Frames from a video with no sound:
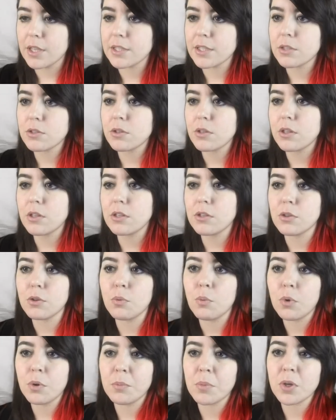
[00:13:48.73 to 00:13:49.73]
Essentially, they
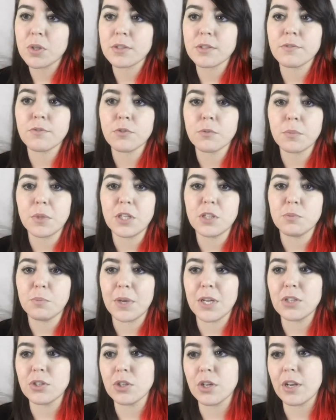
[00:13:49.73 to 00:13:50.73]
took one person from each
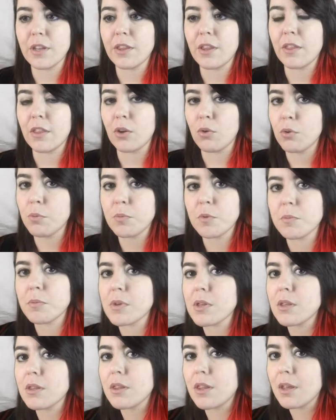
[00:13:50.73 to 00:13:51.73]
major and then they grouped
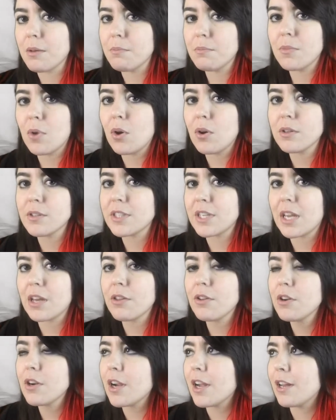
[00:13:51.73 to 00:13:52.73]
them all
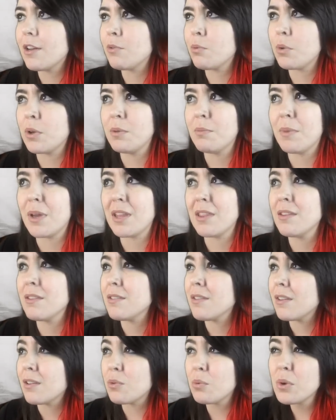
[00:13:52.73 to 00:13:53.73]
together, and we made
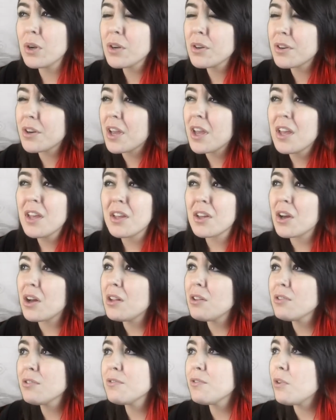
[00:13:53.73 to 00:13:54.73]
this like weird
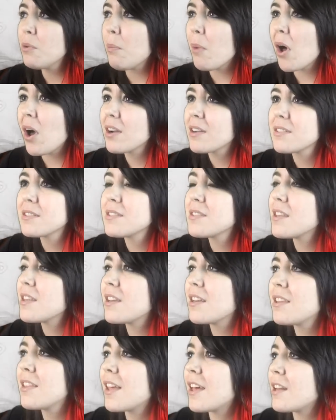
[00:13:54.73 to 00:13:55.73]
colorful box
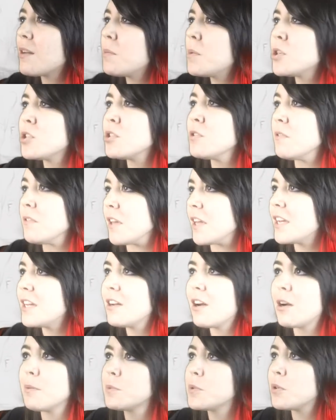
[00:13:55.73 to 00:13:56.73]
thing that had a bunch of
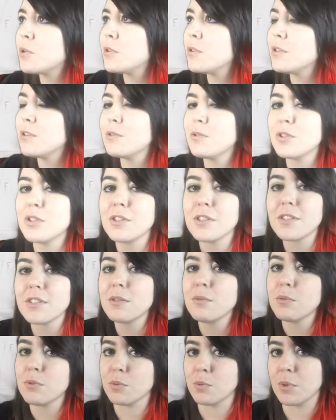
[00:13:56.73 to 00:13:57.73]
light optical illusions.
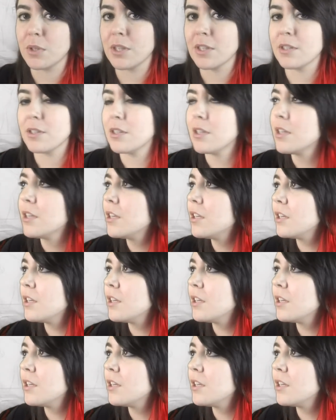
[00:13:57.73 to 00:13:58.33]
It was weird.